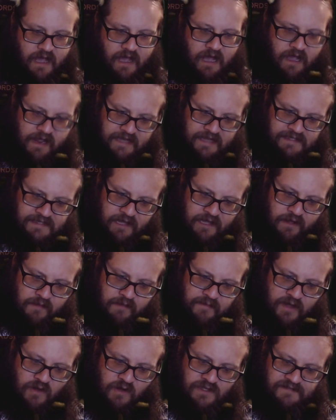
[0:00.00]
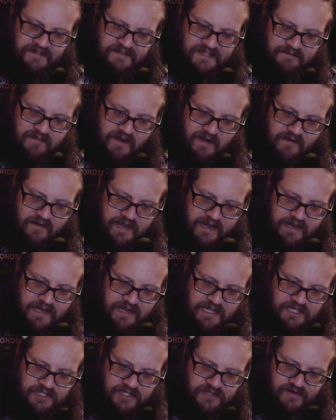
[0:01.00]
Alright, so because of its American
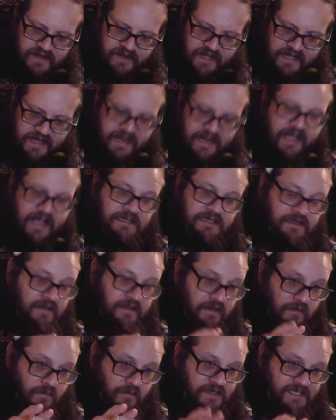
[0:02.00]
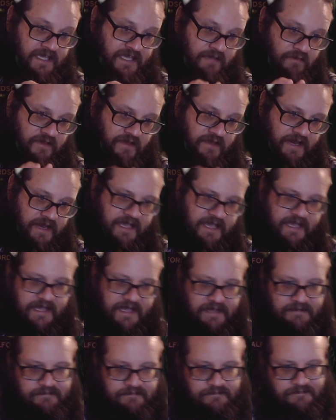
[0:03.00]
history, it has the whiskey with an E.
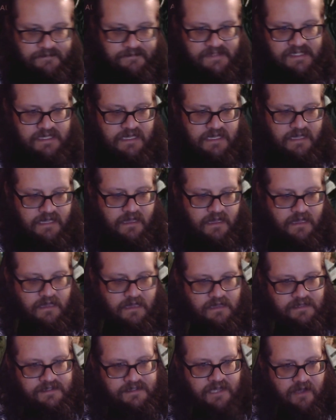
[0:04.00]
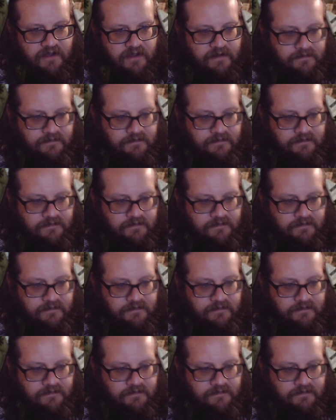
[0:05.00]
So,